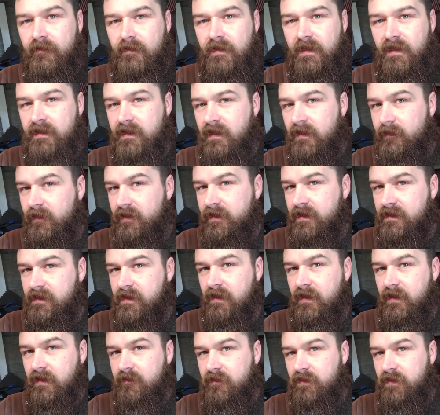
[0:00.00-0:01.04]
That table
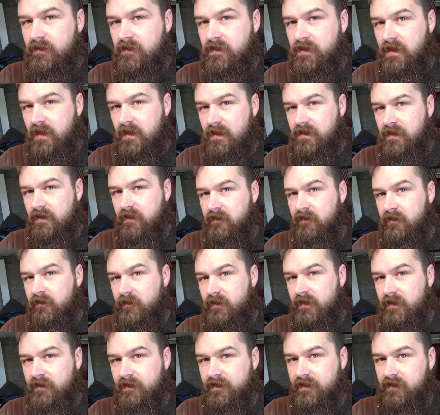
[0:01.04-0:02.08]
doesn't have 2 stationary
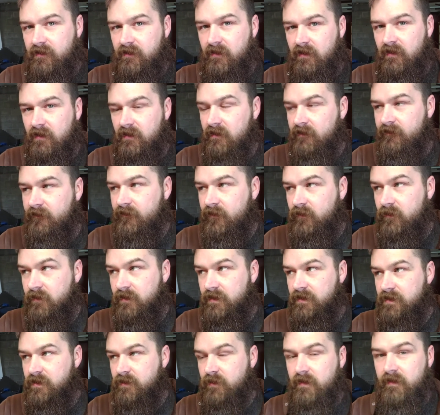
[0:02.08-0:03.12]
wheels. They're all 4
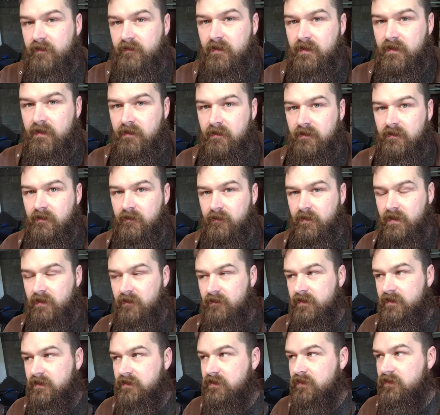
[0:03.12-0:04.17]
swiveling, but
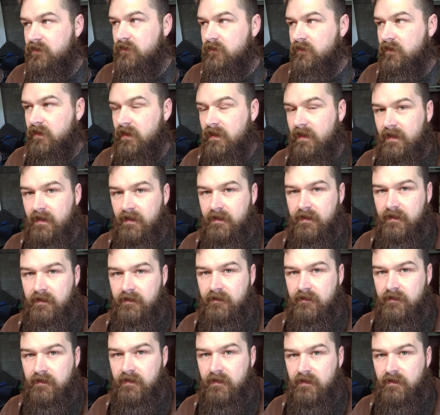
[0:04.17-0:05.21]
only 2 are
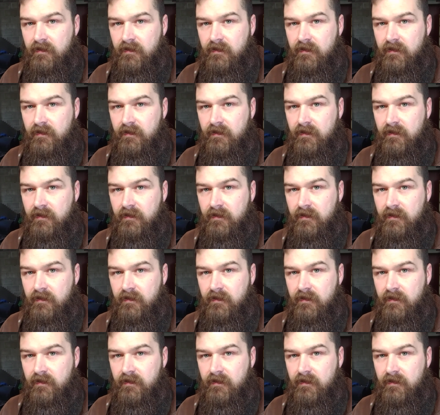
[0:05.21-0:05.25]
locking.